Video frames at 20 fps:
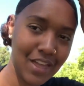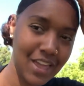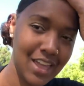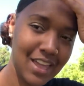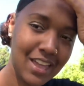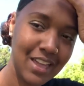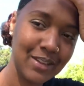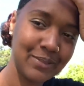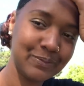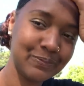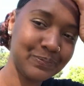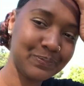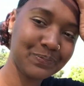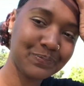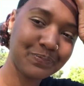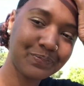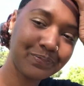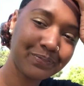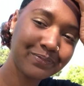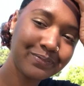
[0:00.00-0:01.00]
And
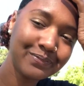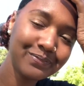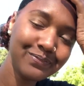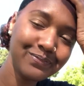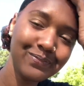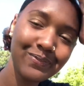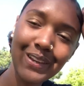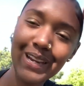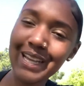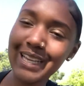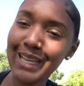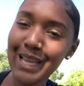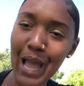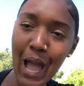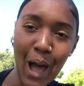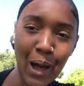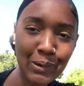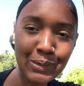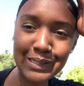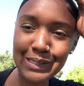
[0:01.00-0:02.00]

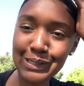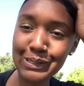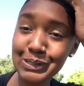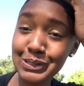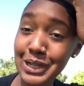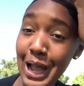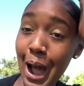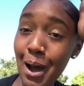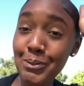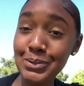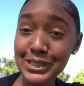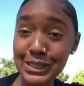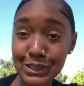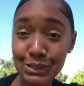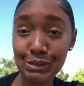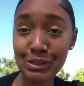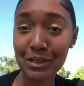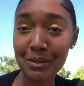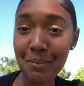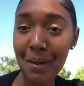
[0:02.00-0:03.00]
yeah, I was
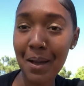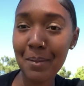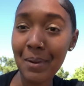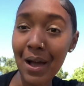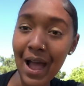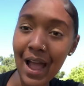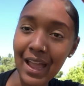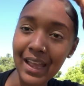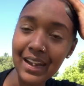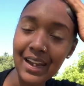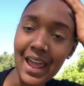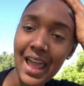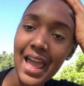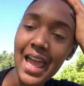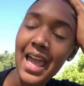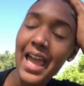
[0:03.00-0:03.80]
losing my mind.